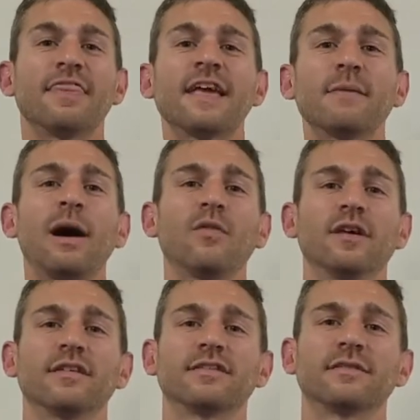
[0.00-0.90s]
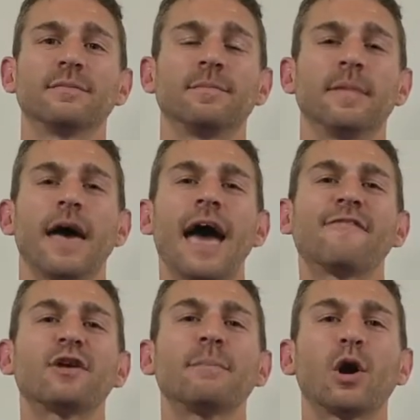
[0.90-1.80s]
Think about this.
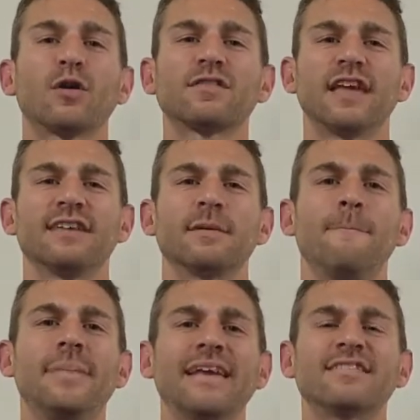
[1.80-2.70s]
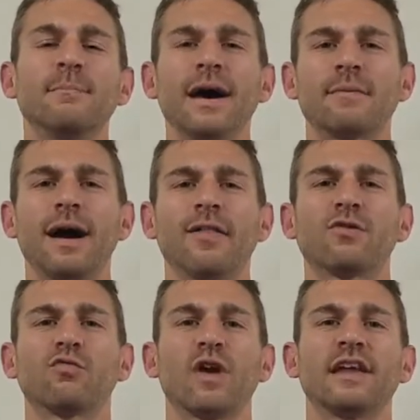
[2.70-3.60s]
Every person has a base
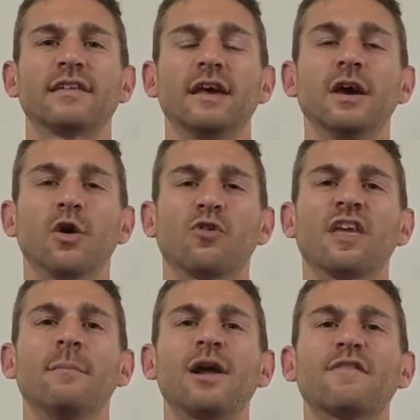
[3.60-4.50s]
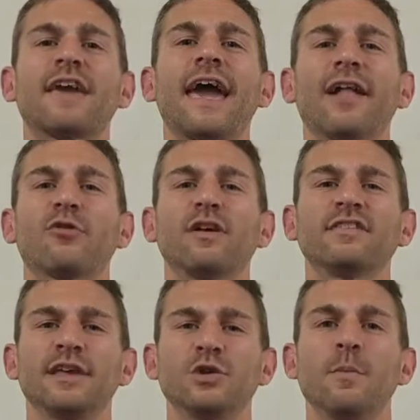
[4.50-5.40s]
metabolic rate, or the amount of
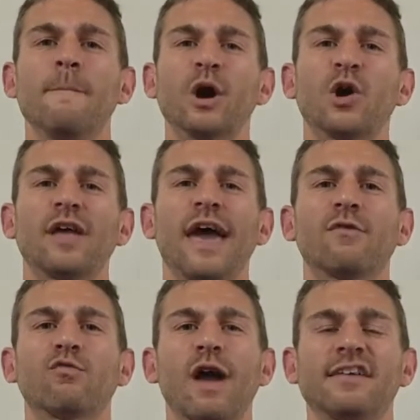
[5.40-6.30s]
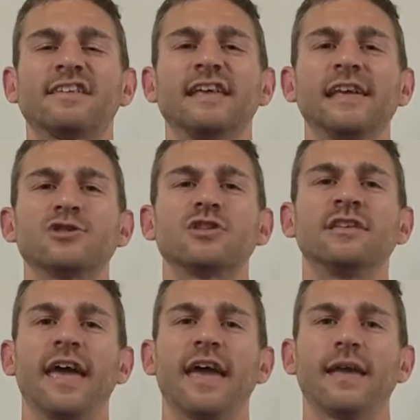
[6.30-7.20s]
calories that you burn at rest each
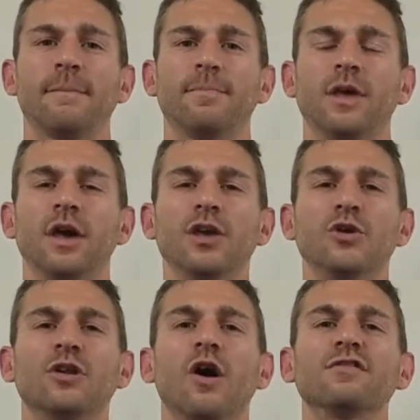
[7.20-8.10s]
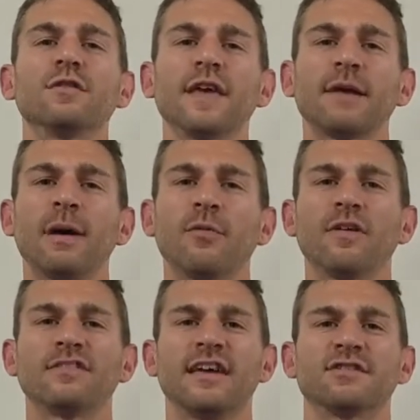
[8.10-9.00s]
day. You can also think about
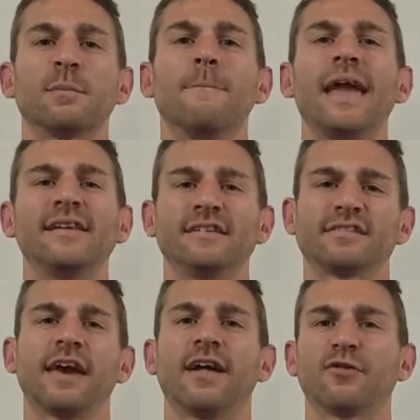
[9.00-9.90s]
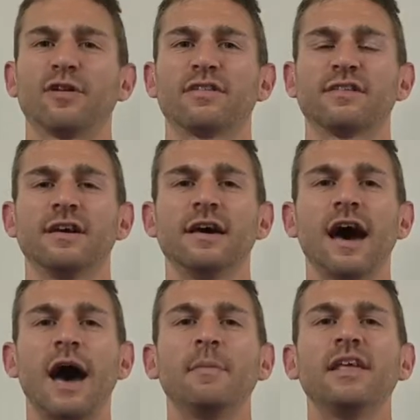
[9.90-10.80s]
this as your maintenance calories.
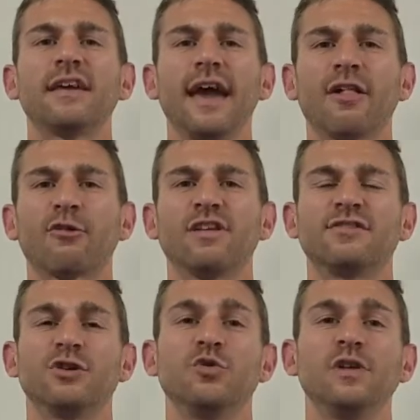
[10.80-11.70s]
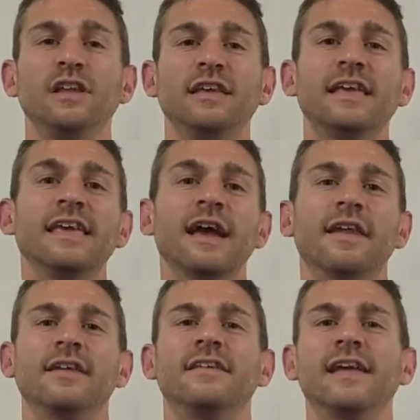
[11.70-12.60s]
How many calories do you need to eat
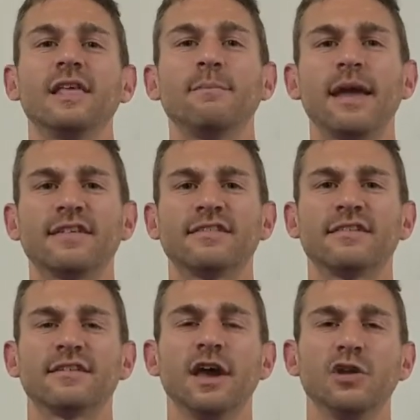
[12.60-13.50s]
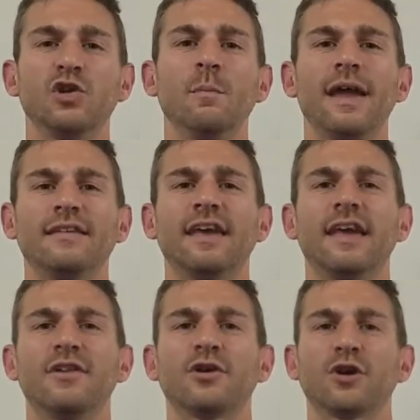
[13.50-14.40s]
on a daily basis to
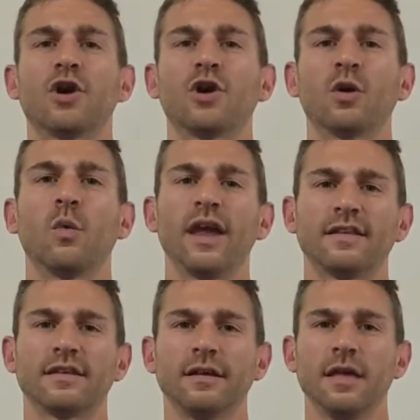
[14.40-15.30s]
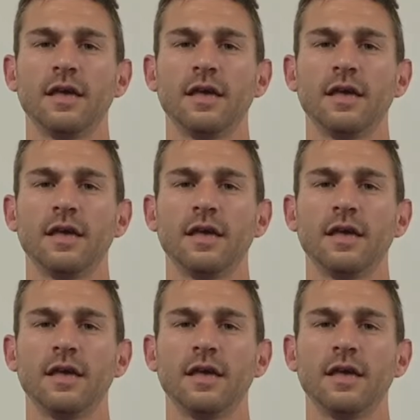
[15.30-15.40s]
maintain your current weight?